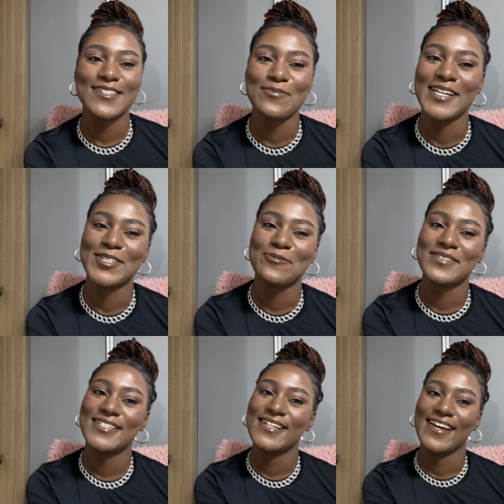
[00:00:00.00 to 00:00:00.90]
to my YouTube
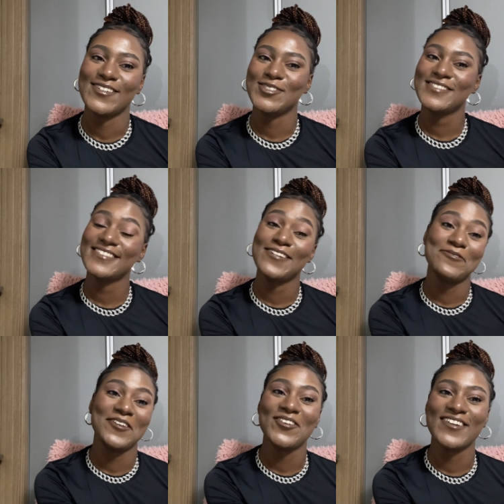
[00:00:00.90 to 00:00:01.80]
channel. If
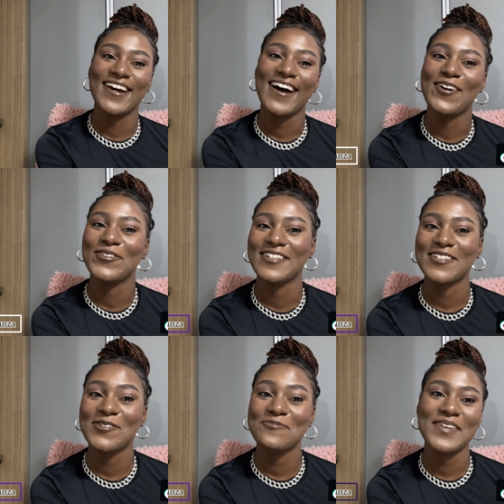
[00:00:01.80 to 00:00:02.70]
you're new here, hi,
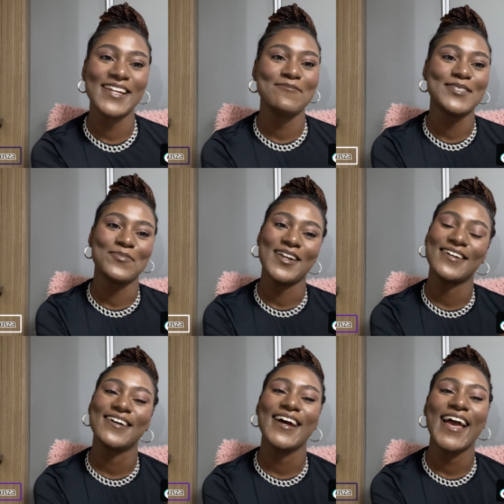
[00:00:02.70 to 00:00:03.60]
welcome. My name is
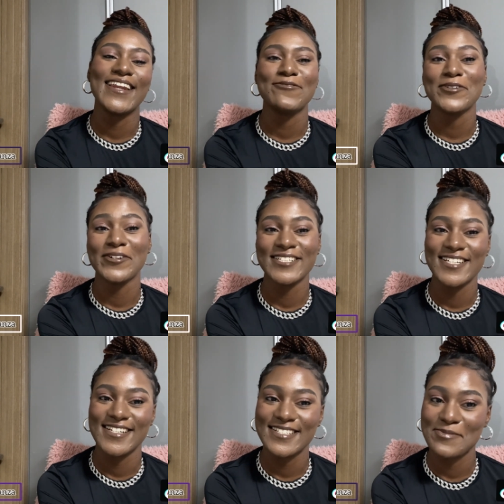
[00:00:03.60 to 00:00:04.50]
Monica, and if you're a
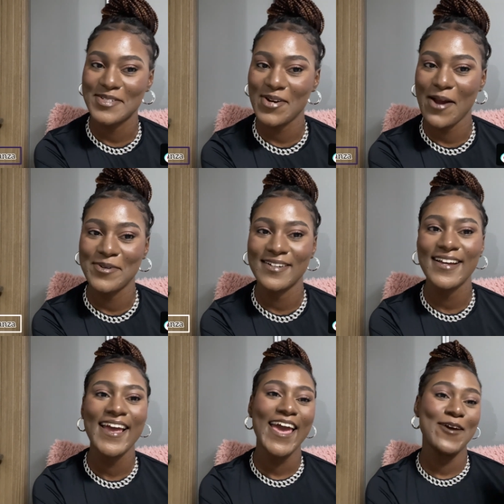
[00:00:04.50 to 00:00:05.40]
returning subscriber,
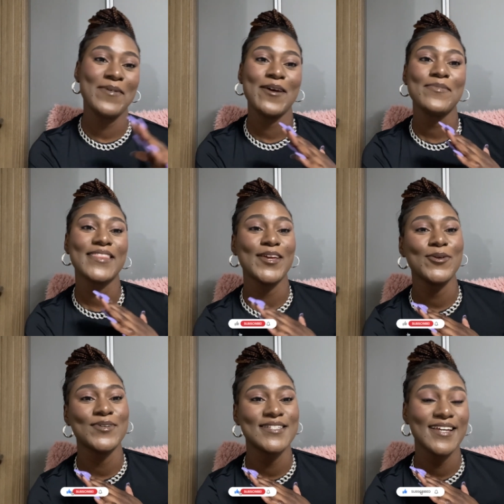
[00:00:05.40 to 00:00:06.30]
hey babe, thank you
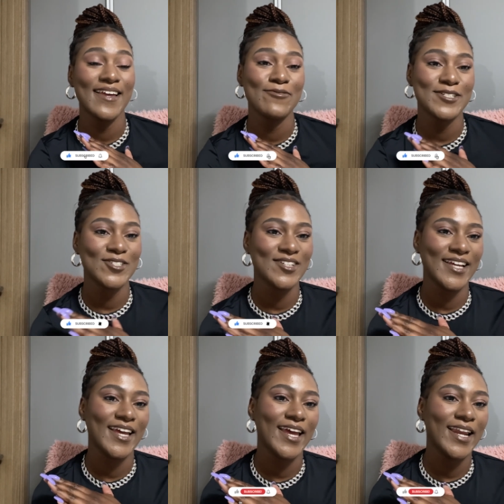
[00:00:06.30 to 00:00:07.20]
once again for tuning
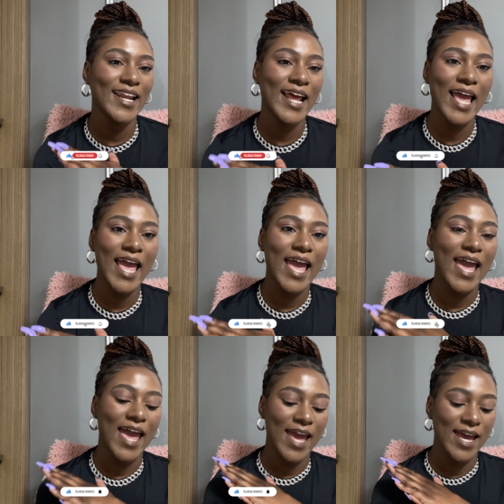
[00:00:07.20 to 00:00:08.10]
in,
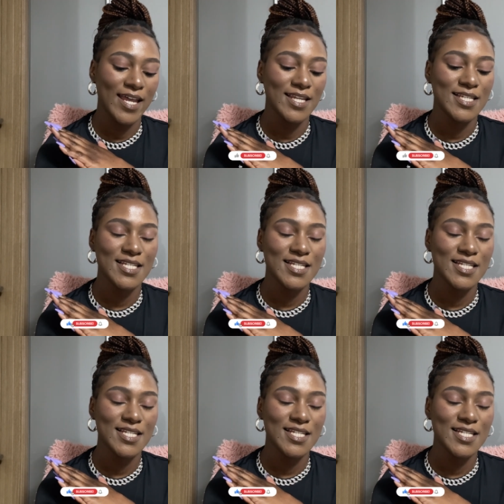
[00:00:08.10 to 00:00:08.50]
and